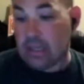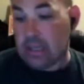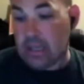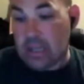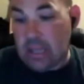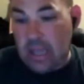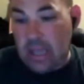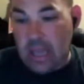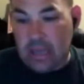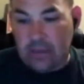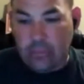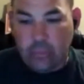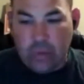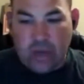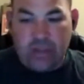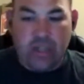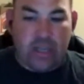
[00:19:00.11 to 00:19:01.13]
I mean,
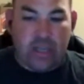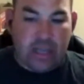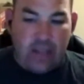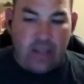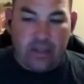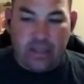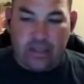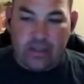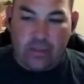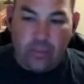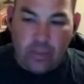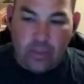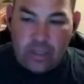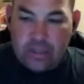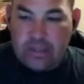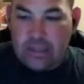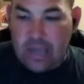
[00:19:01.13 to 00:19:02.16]
he had Reggie
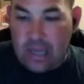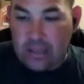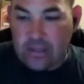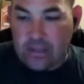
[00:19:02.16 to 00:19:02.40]
Kelly to